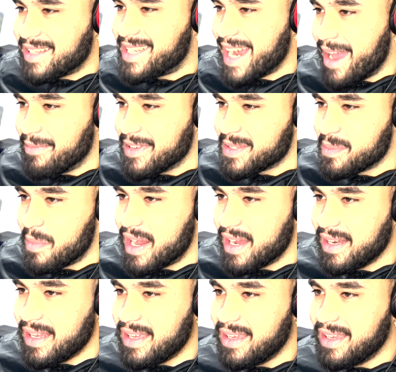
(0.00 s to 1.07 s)
jab is
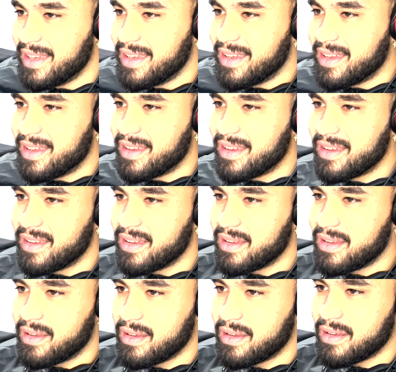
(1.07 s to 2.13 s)
money.
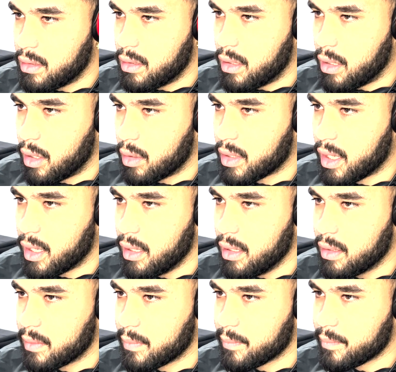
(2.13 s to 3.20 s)
Okay,
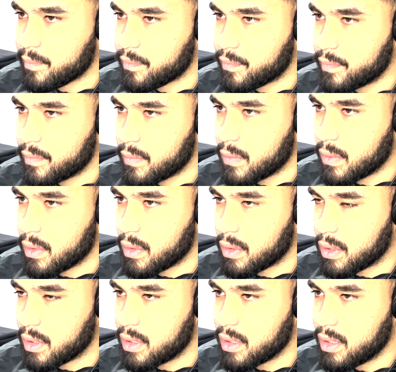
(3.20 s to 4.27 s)

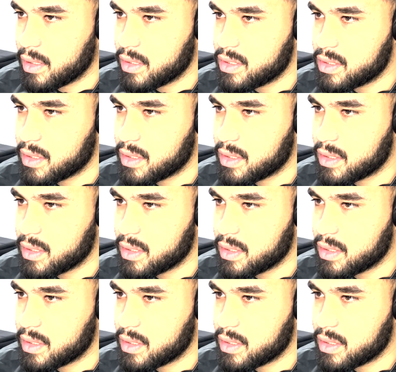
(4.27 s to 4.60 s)
good clinch.